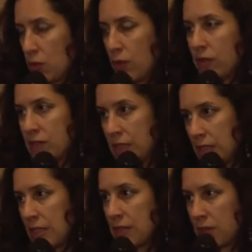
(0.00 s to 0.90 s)
So in the
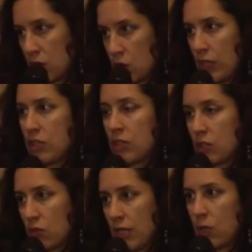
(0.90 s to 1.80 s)
cities, the situation
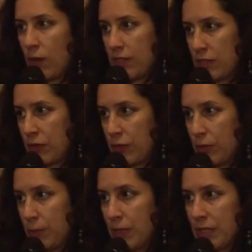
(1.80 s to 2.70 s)
is really quite
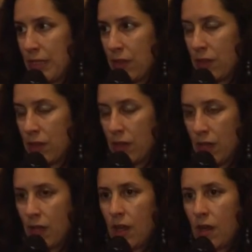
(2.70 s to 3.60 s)
different, but in
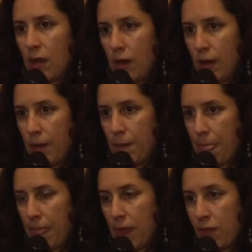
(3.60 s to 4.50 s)
the
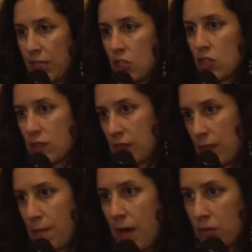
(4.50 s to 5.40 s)
villages and
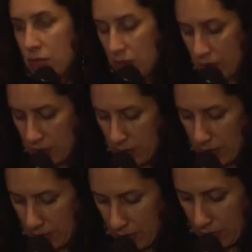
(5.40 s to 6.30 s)
the mountains,
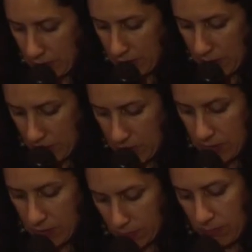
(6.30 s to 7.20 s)
there
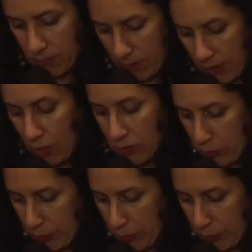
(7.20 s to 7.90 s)
are lots of